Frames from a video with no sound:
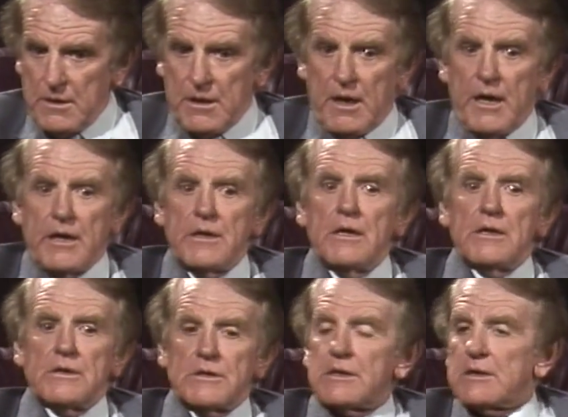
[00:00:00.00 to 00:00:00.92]
I
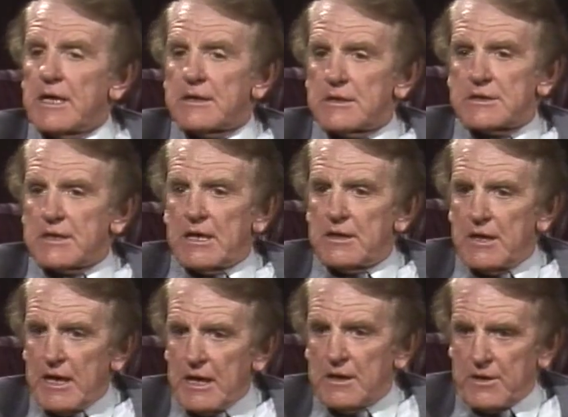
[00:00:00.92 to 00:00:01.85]
didn't understand
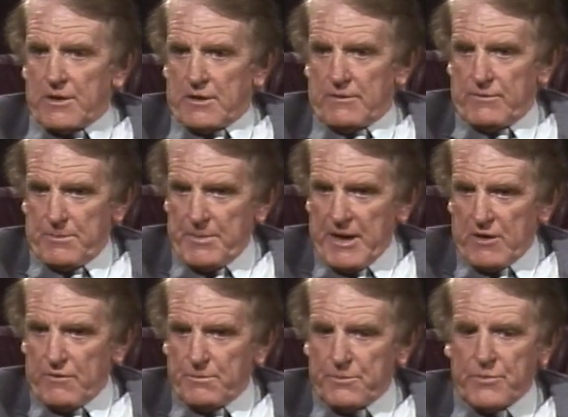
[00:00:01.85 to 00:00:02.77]
anything of the power
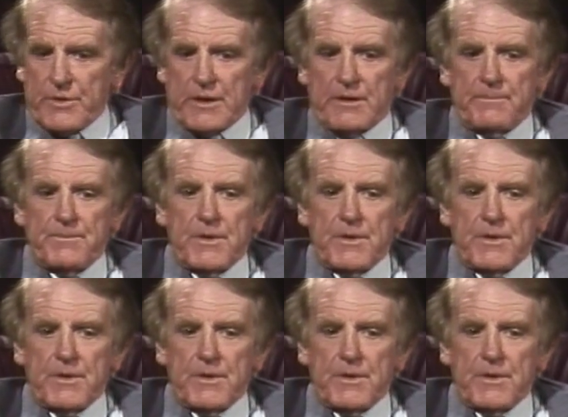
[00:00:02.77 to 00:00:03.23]
of prayer.